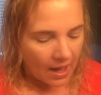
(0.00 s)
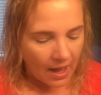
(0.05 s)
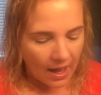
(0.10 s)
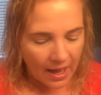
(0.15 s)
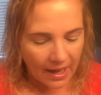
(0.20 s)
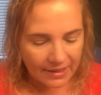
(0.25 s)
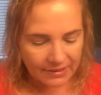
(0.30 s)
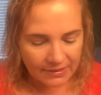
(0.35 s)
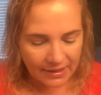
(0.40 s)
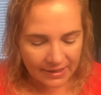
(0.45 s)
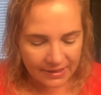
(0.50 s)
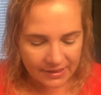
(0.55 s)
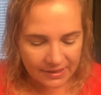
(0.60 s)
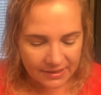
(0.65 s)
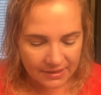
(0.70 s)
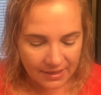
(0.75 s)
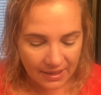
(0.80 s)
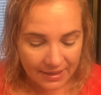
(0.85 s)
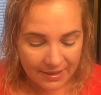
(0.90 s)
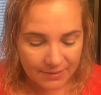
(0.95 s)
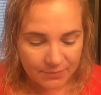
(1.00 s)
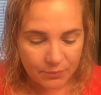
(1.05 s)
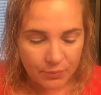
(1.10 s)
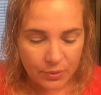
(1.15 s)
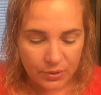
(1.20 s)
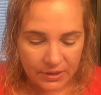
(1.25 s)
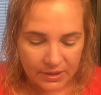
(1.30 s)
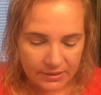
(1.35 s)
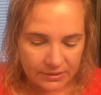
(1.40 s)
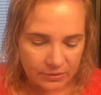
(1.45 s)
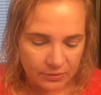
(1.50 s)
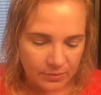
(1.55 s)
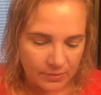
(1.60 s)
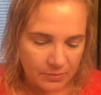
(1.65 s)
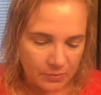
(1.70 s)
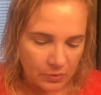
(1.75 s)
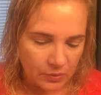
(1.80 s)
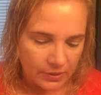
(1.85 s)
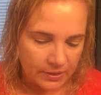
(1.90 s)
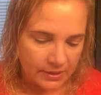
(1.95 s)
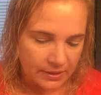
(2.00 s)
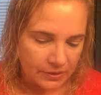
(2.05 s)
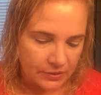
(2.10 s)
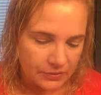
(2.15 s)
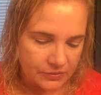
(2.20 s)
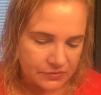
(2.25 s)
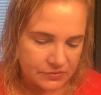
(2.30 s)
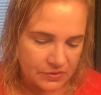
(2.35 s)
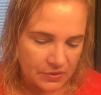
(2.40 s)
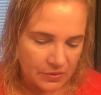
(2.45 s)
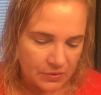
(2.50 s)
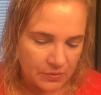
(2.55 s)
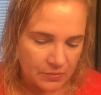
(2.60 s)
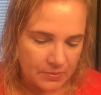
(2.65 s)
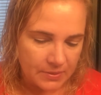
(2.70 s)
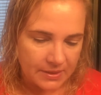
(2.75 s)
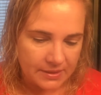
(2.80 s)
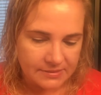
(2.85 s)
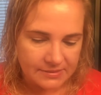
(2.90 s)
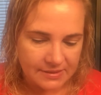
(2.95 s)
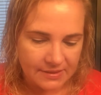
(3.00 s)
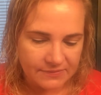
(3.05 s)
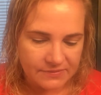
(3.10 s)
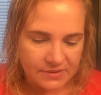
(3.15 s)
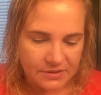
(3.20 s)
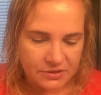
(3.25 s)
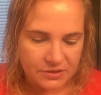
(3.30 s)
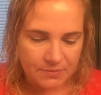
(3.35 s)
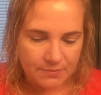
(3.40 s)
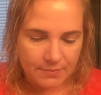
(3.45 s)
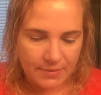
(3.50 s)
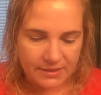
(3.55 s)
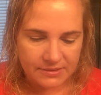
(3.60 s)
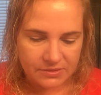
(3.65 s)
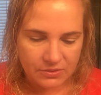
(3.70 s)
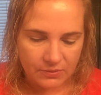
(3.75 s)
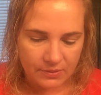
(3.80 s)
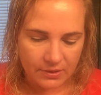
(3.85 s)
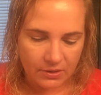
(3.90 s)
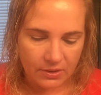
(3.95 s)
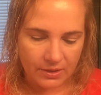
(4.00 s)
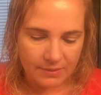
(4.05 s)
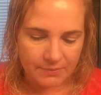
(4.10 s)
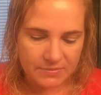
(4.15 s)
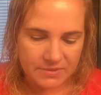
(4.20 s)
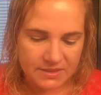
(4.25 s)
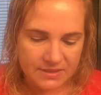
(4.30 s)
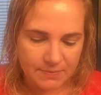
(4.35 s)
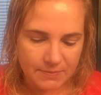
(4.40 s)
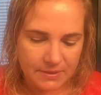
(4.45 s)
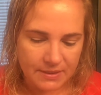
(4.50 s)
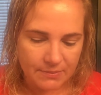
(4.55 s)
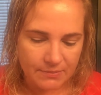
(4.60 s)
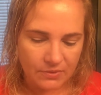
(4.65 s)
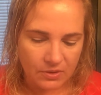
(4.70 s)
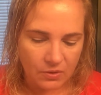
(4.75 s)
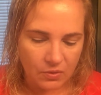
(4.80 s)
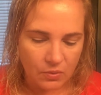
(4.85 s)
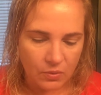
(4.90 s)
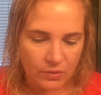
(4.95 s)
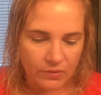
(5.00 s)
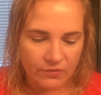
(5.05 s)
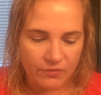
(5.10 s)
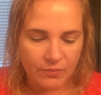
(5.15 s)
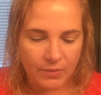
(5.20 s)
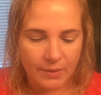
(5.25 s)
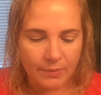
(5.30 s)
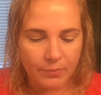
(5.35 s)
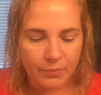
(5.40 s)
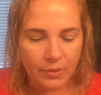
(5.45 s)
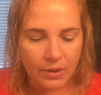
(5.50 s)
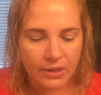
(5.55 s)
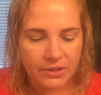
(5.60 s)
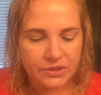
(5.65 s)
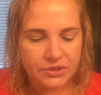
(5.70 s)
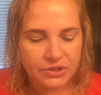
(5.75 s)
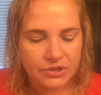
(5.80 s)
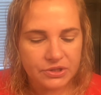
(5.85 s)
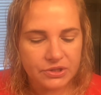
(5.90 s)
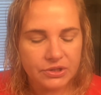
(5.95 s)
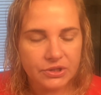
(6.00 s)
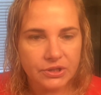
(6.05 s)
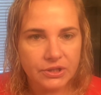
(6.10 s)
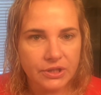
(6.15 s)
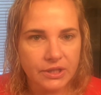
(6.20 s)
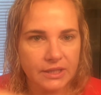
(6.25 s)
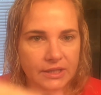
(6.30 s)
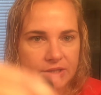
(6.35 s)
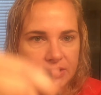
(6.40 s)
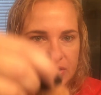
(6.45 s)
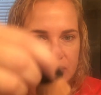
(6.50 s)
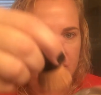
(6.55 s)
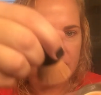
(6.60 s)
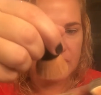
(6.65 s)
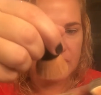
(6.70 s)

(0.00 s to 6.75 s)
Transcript: I like it. I am putting a little bit more in here, so because I have such a mess going on, I'm dipping the corner of my brush into